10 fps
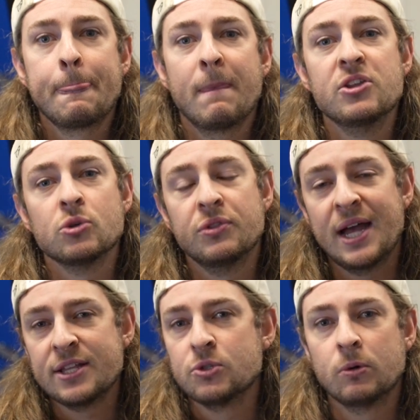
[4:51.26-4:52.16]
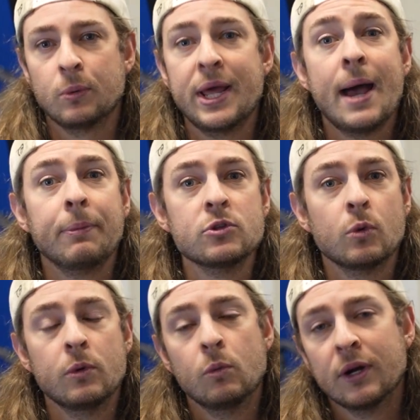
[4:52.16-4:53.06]
And so that's sort of what happens
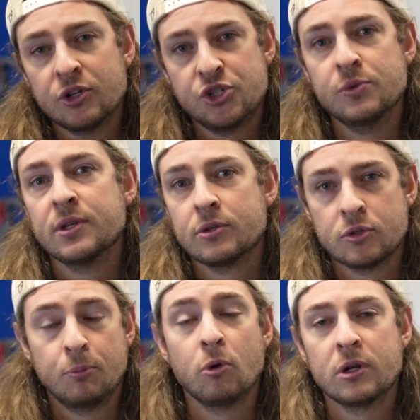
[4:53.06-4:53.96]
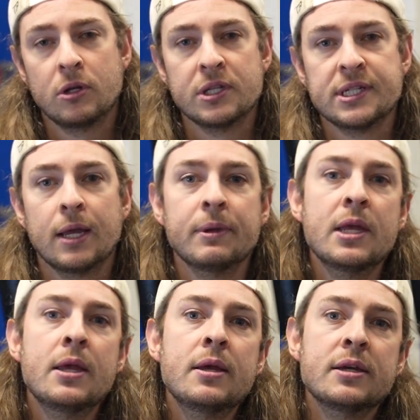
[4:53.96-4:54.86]
when we wear shoes that are supported all the time,
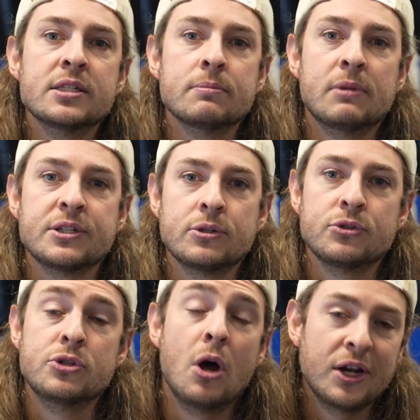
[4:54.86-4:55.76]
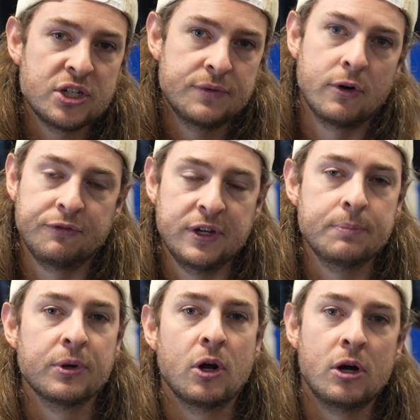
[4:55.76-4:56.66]
is the muscles, not just of our feet,
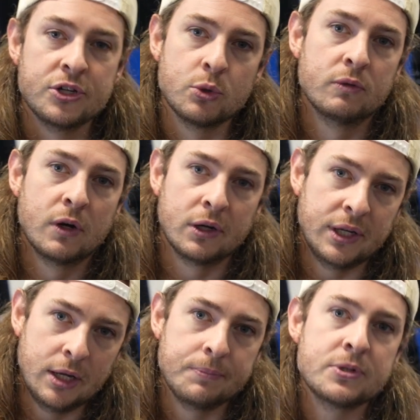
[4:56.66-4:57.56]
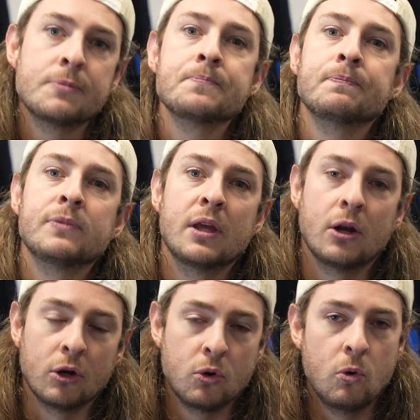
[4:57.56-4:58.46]
but also of our hips and
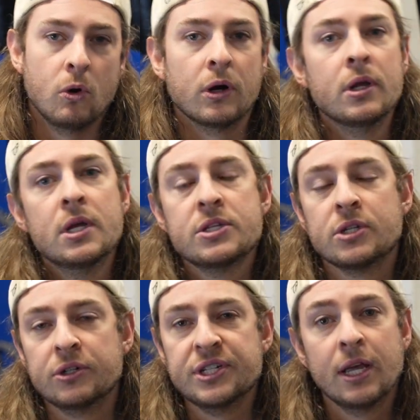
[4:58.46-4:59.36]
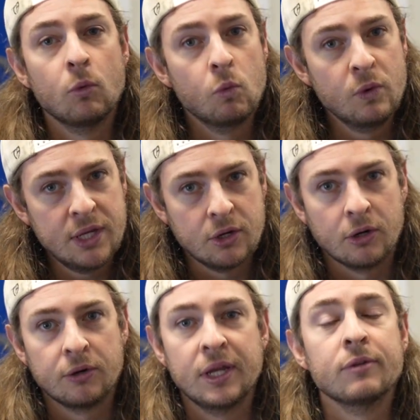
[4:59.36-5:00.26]
our core, start to get
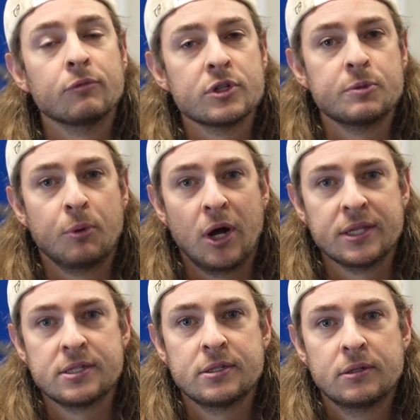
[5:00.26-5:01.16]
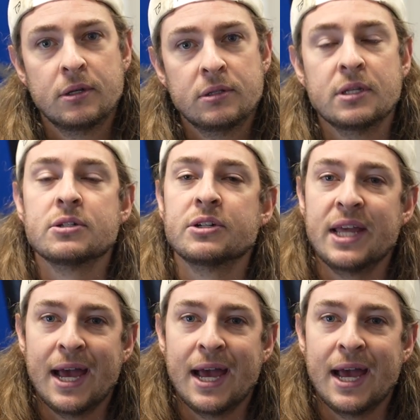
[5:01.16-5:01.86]
weaker in response. They start to